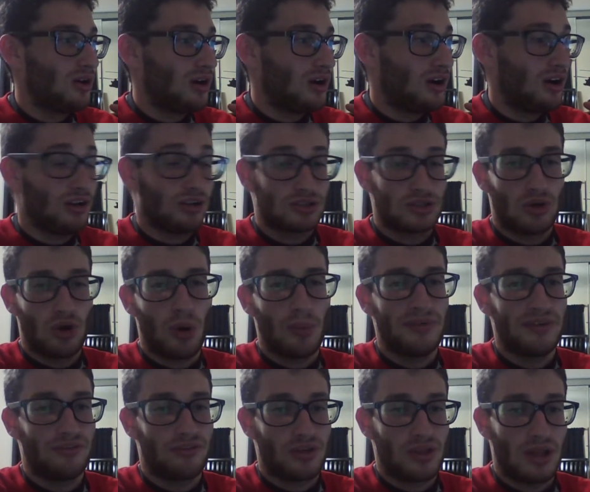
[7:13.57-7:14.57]
Also
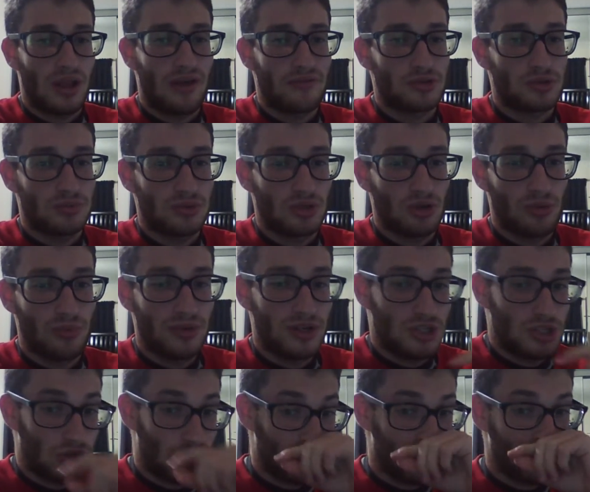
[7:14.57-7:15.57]
hoping for the live stream, so be
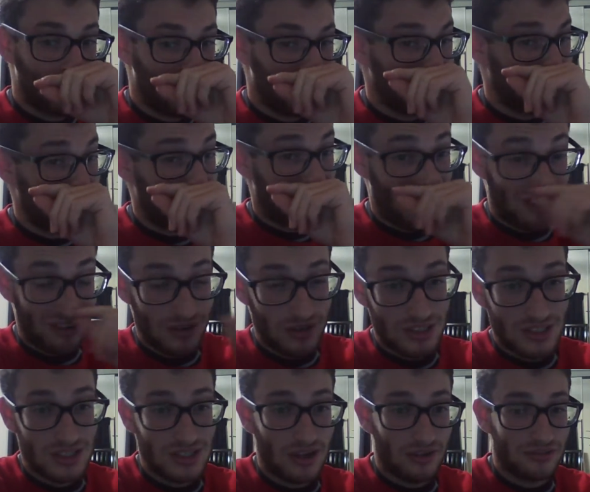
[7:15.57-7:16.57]
sure to uh, look out
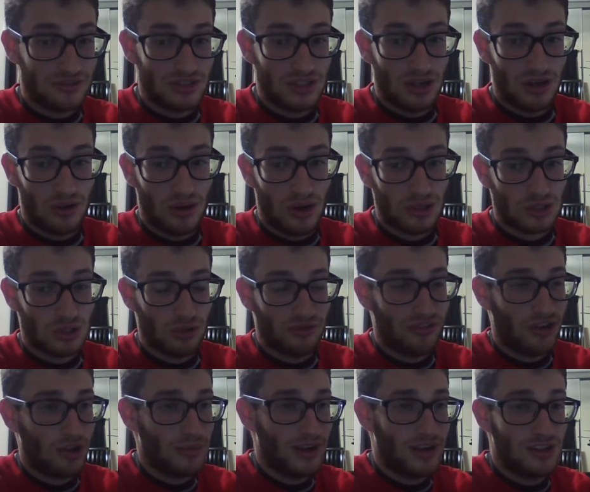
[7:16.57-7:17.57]
and stuff. So also
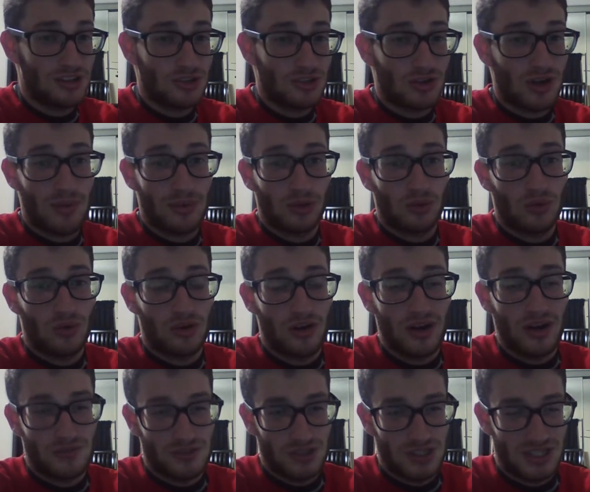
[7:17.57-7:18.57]
follow me on Instagram and Twitter. I
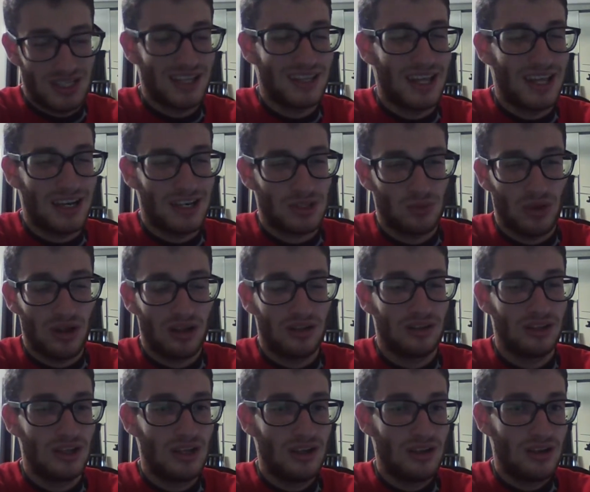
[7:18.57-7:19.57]
never said that as
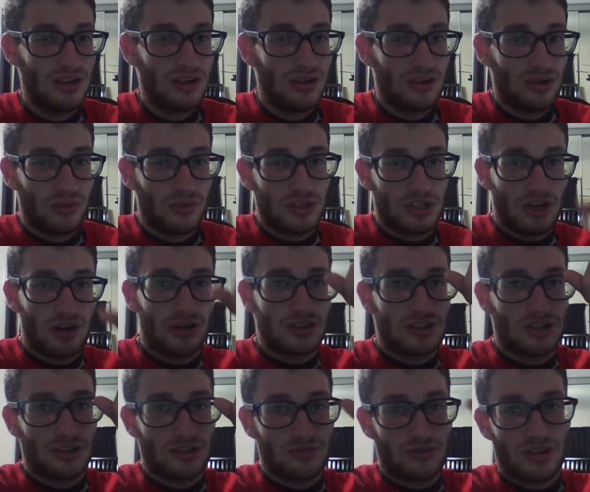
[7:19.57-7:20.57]
well, which oh,
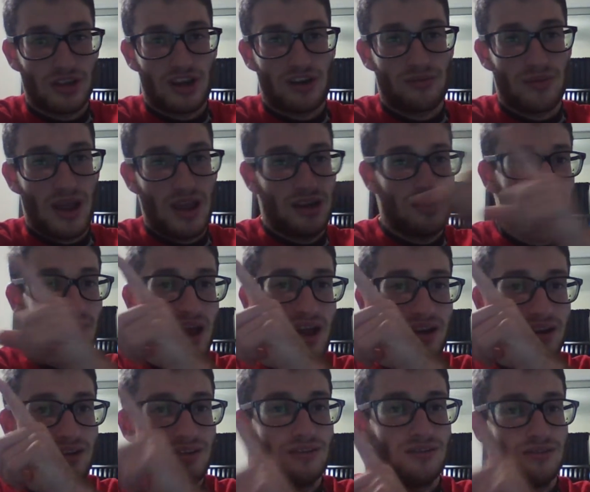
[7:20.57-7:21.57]
it's also right there. Bang
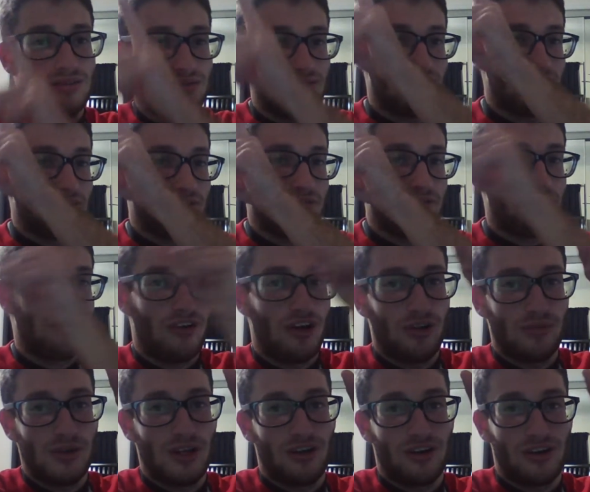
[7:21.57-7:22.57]
bang.
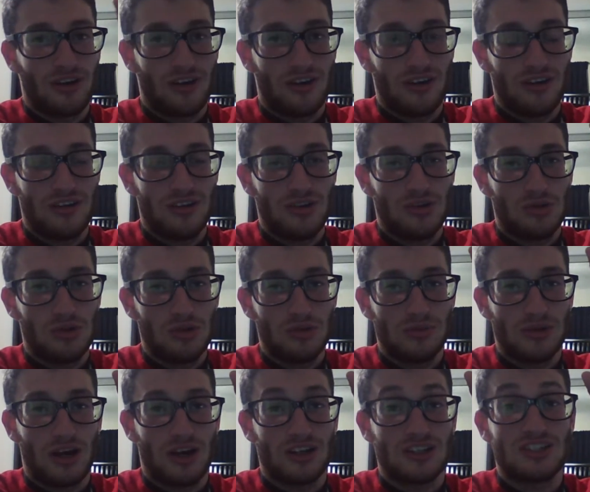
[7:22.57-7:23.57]
Follow me on uh,
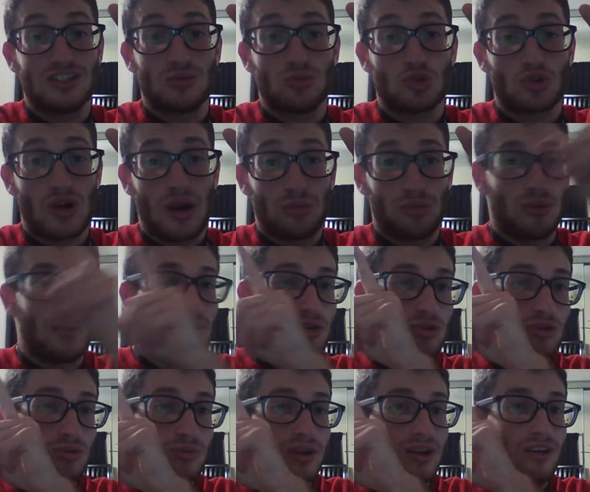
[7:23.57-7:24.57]
YouTube. Uh, subscribe to me on
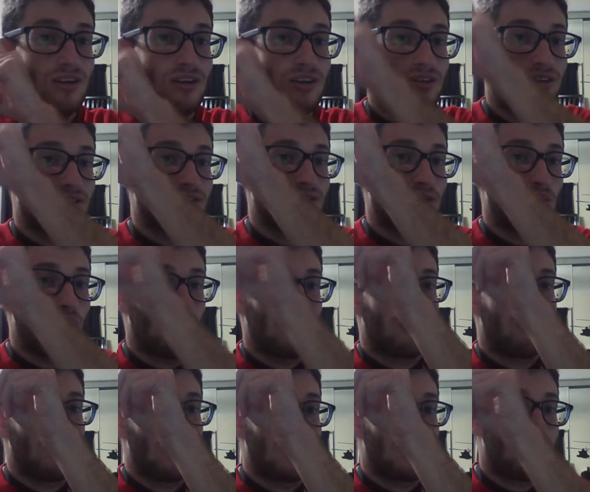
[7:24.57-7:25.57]
YouTube and uh,
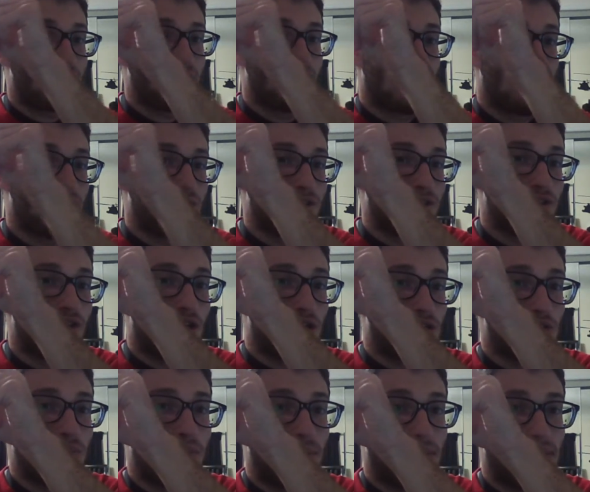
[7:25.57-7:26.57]
Twitter right there.
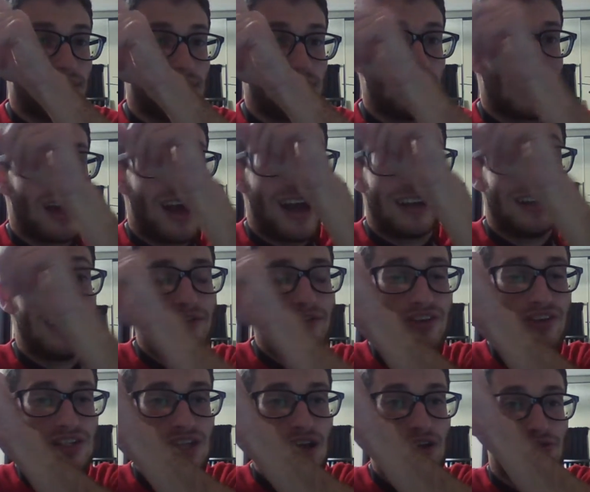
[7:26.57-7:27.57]
Dr. YT. That I need to
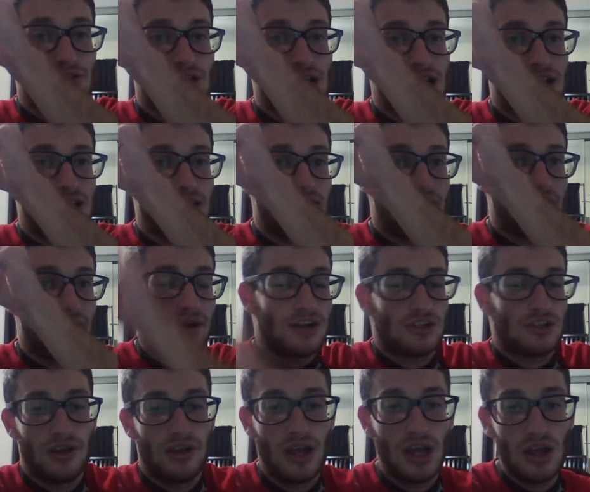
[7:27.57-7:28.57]
fix that right now actually.